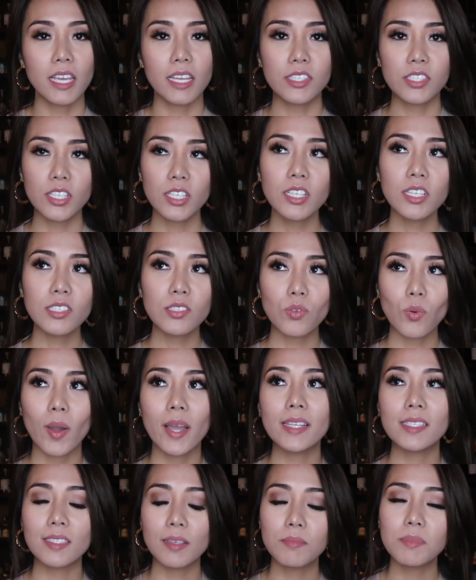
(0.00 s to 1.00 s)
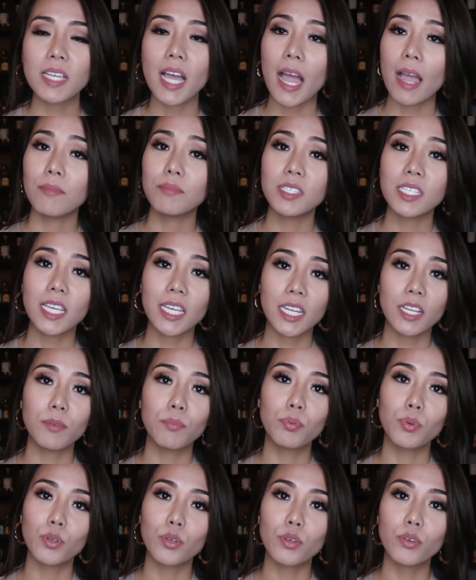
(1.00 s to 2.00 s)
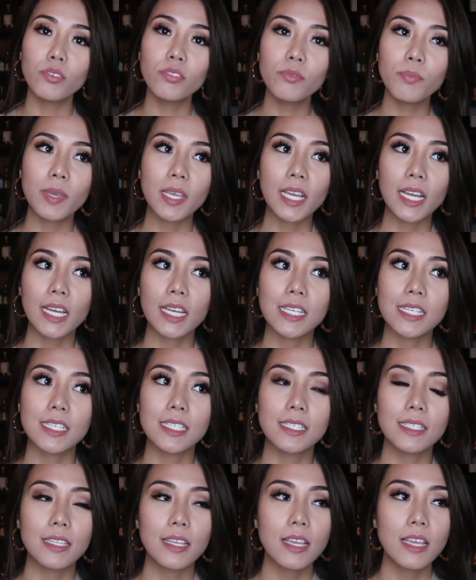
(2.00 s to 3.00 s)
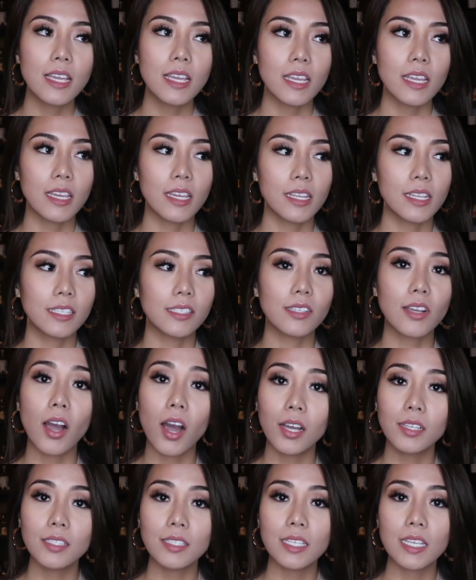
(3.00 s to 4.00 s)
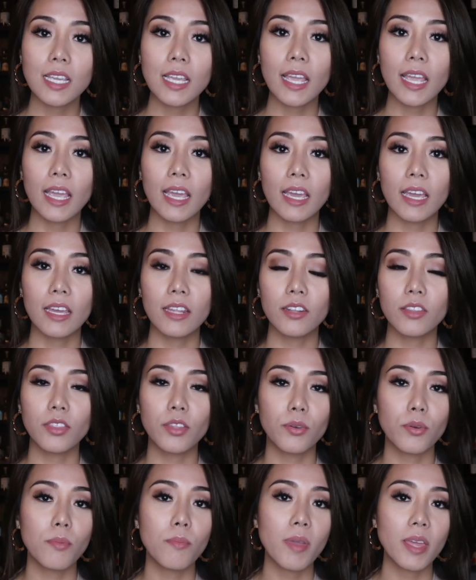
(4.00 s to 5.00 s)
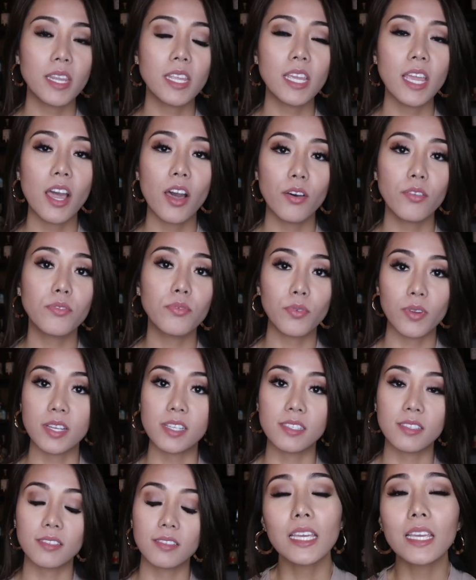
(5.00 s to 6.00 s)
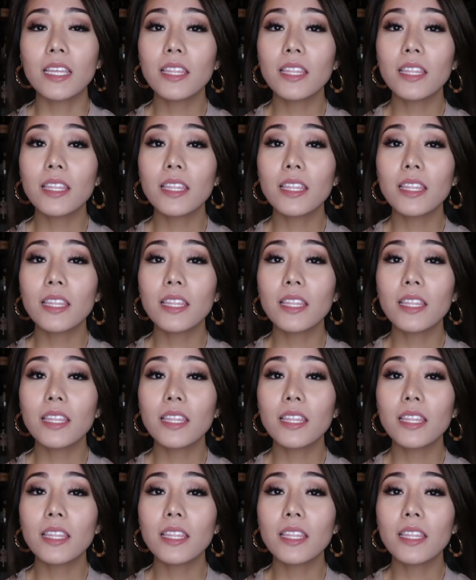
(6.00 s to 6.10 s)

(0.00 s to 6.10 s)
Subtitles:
It took us quite some time to get it approved because it is costly and there were many health risks.